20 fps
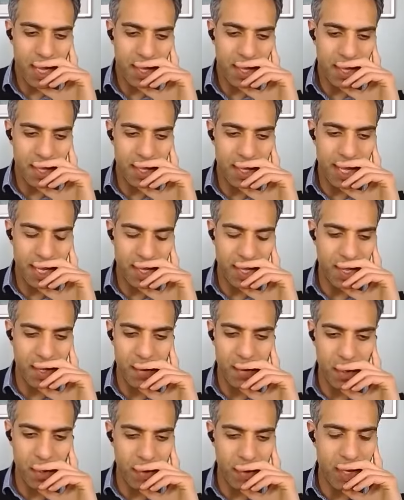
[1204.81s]
There
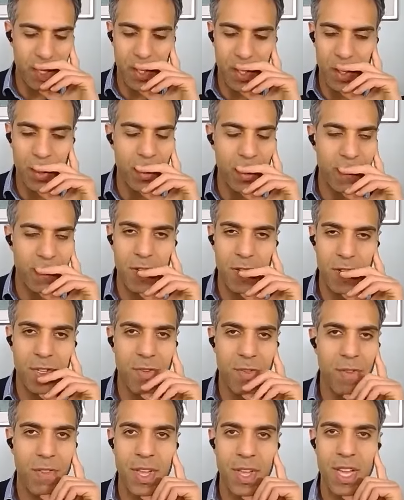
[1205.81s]
seems to be this
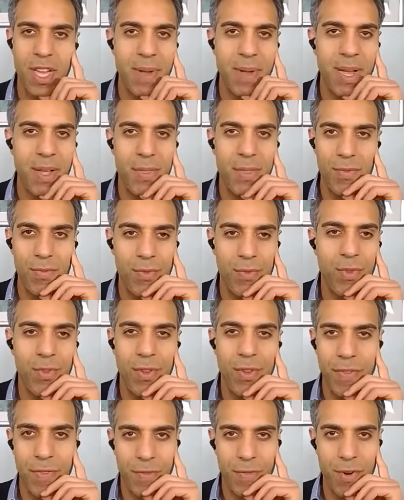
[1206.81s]
universal thing about the rule
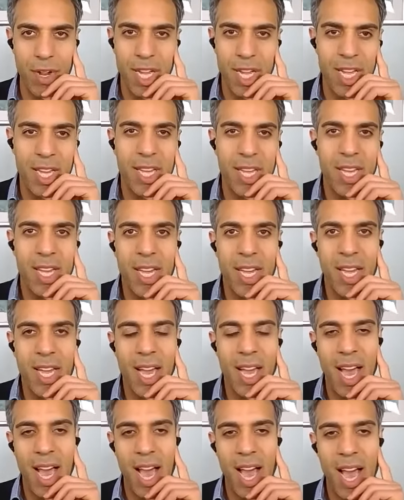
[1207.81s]
of 3,
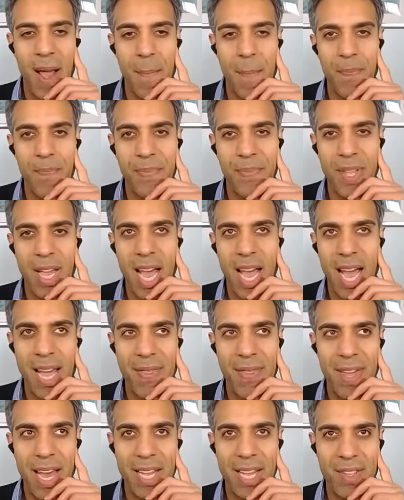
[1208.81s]
and
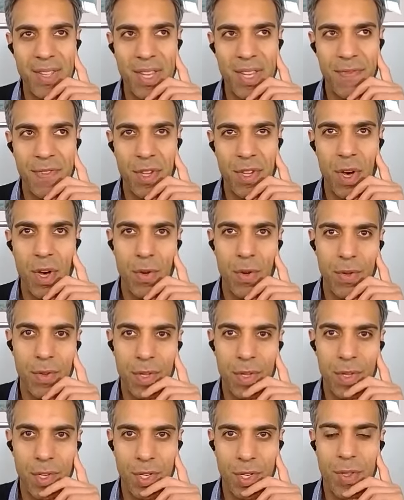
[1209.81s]
that if you
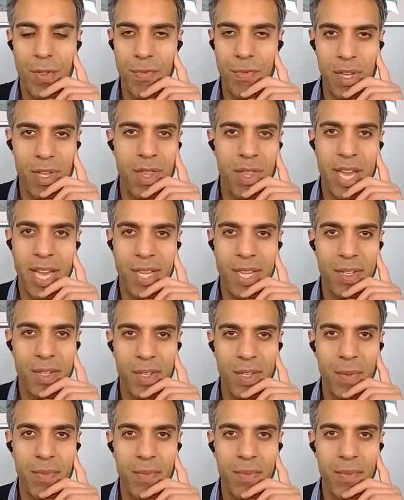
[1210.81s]
hold just 3 things,